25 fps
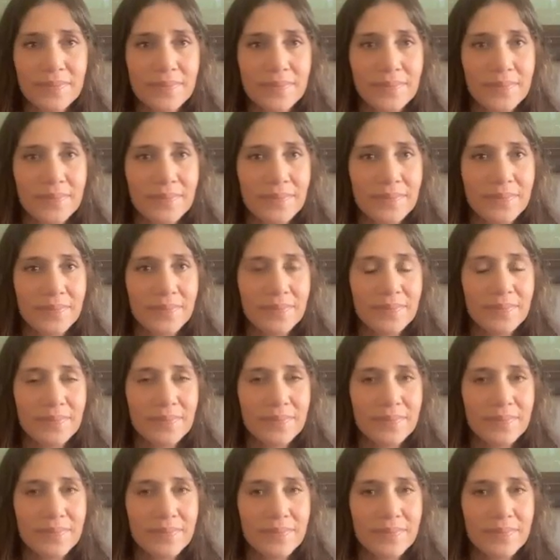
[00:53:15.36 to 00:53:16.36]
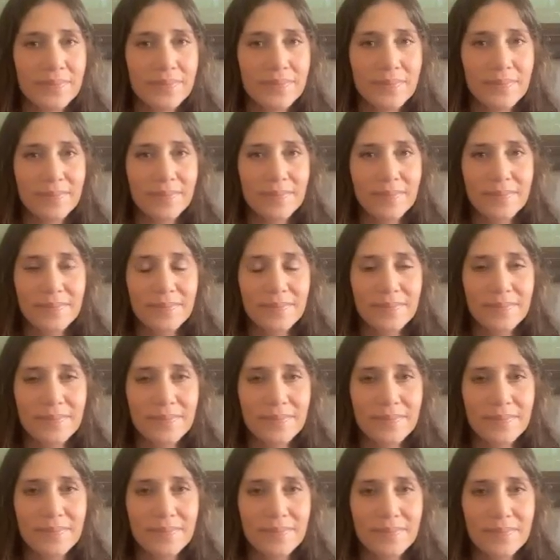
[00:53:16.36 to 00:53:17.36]

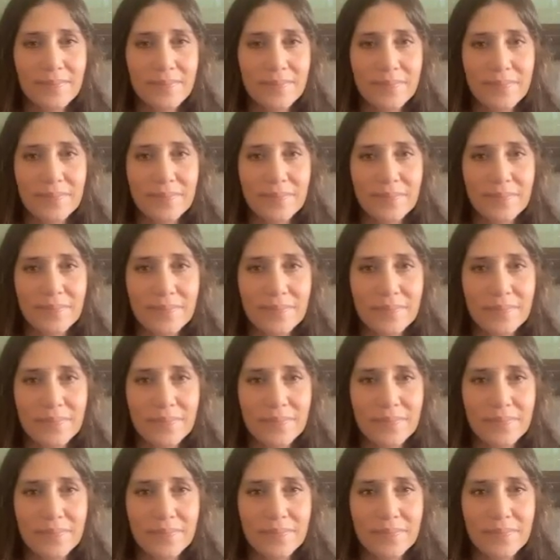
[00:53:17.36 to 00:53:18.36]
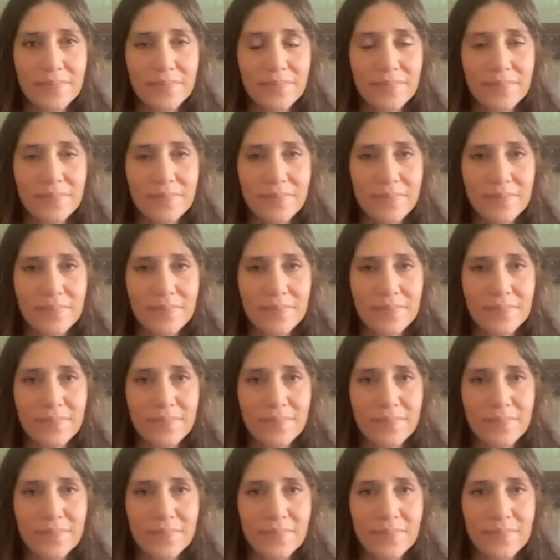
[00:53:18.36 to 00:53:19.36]

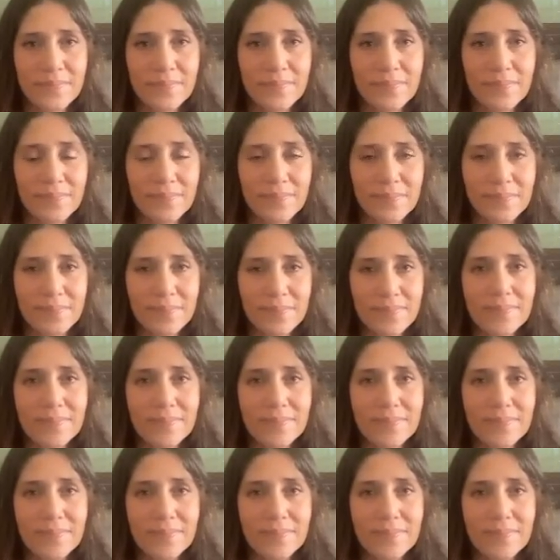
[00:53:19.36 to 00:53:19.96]
The person shown says nothing.